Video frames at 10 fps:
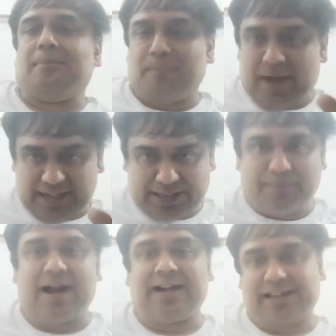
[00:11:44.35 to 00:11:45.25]

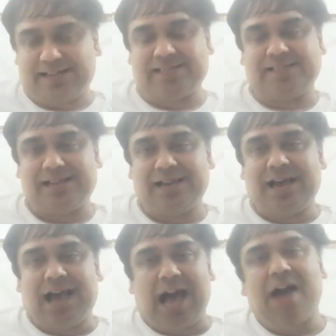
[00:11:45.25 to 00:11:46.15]
mathematics,
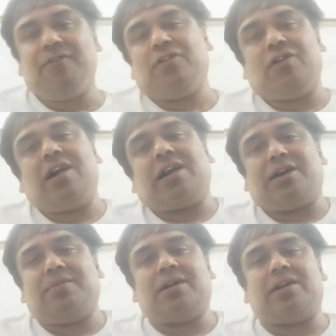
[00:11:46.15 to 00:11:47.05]
have you not
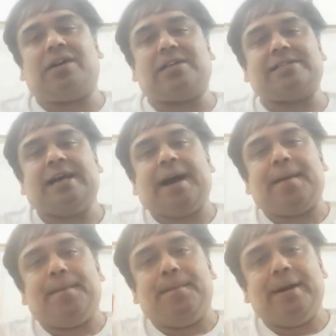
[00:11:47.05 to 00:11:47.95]
come across
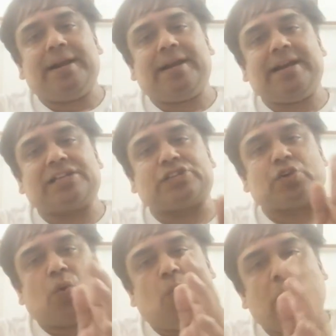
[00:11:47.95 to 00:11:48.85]

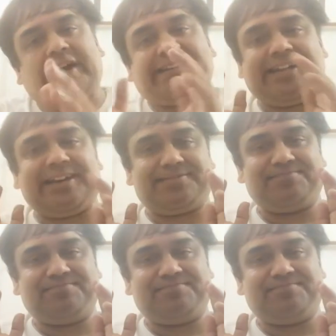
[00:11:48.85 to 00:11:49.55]
Burger's vector?